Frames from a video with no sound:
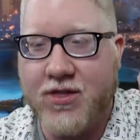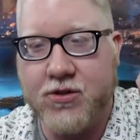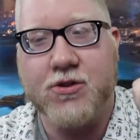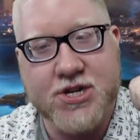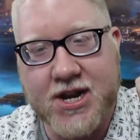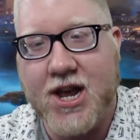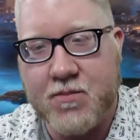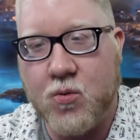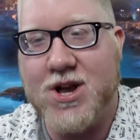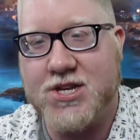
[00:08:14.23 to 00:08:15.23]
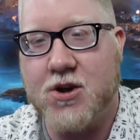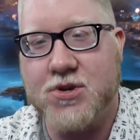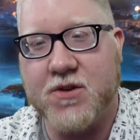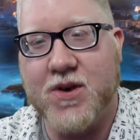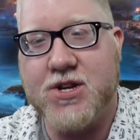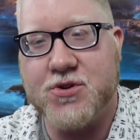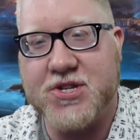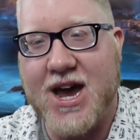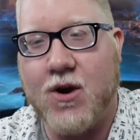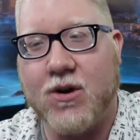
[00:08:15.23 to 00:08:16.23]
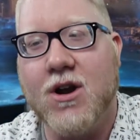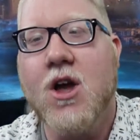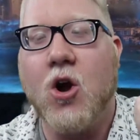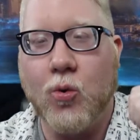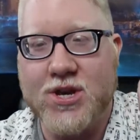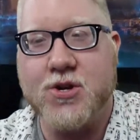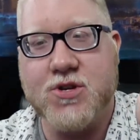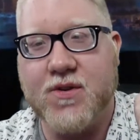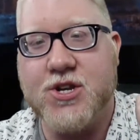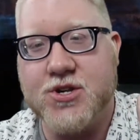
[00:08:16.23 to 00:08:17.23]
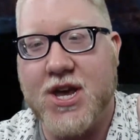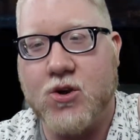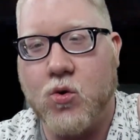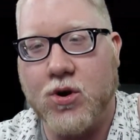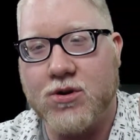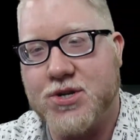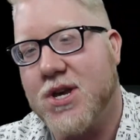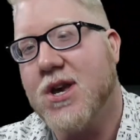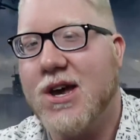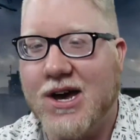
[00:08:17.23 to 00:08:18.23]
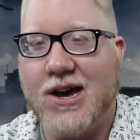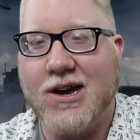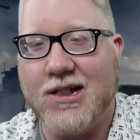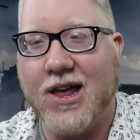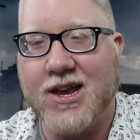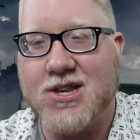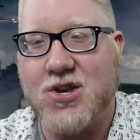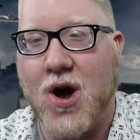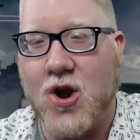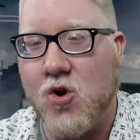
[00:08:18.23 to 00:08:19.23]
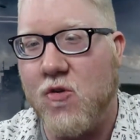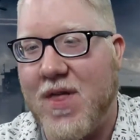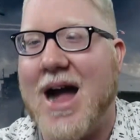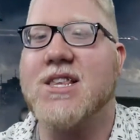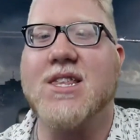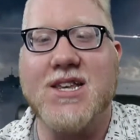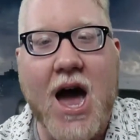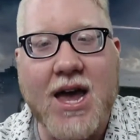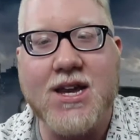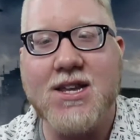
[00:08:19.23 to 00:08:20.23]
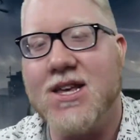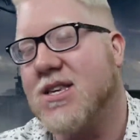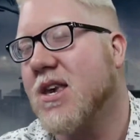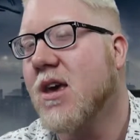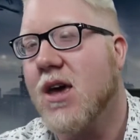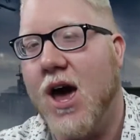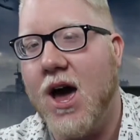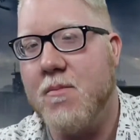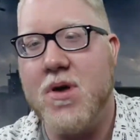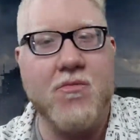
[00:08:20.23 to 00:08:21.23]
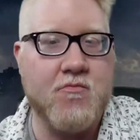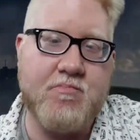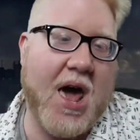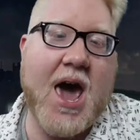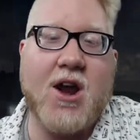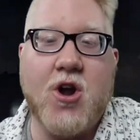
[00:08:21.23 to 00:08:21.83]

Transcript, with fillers: no, they're setting up a West Coast Avengers tower or West Coast Avengers headquarters." Uh, like, so I don't know if that's the tie into this, um, it, but I don't